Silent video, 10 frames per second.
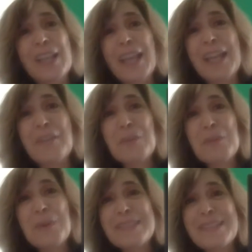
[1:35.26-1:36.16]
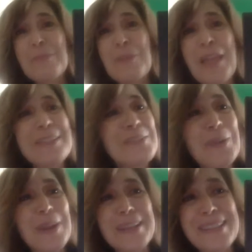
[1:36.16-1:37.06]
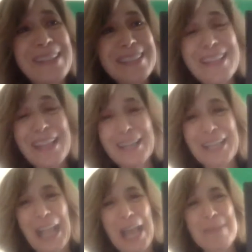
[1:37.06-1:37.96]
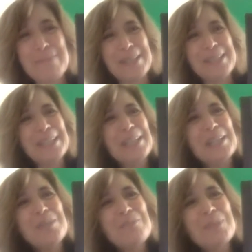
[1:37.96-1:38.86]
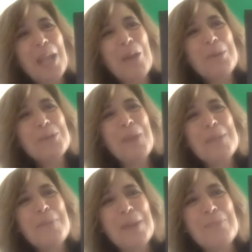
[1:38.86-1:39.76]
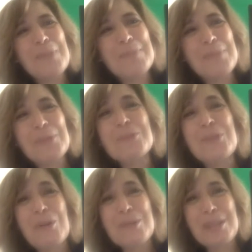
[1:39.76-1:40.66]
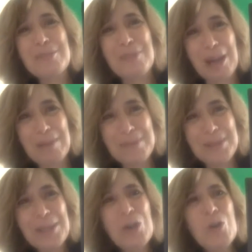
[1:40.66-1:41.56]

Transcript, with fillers: And everyone said, Well, that's crazy. That's not going to happen. But I always write about people who don't give up who